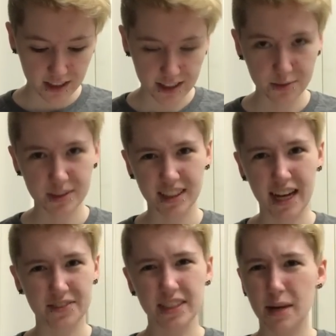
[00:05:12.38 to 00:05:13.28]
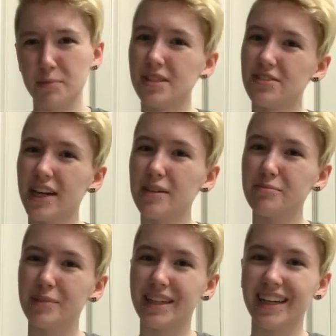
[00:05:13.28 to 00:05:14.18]
These ones I'll have to
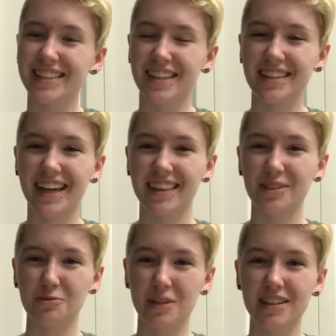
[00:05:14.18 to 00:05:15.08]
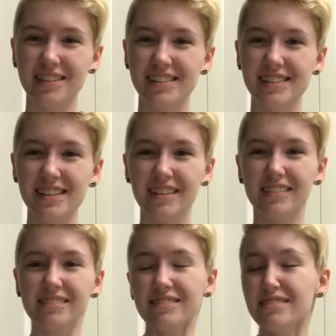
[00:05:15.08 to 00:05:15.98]
demonstrate because unlike the words,
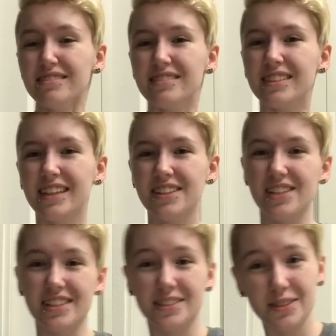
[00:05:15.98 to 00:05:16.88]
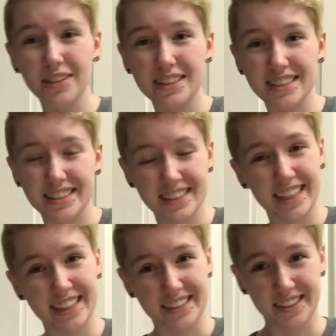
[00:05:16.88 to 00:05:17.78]
they're just noises
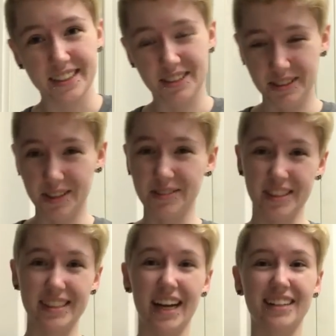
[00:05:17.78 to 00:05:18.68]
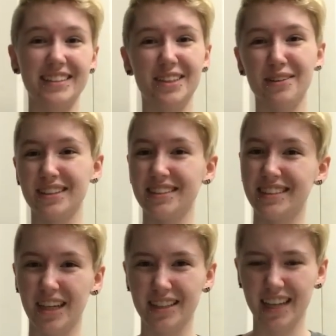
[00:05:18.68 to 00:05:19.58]
and you don't exactly know what they'll
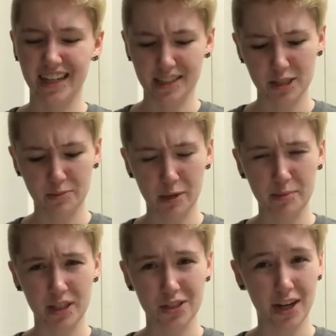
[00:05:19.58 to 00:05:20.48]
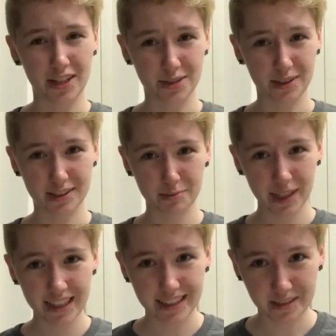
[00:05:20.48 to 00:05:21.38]
sound like just by me trying to
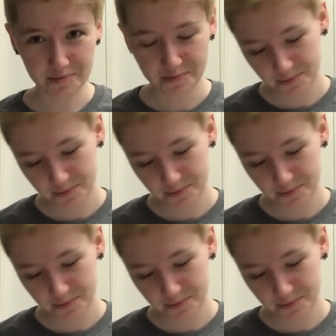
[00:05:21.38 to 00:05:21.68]
explain them.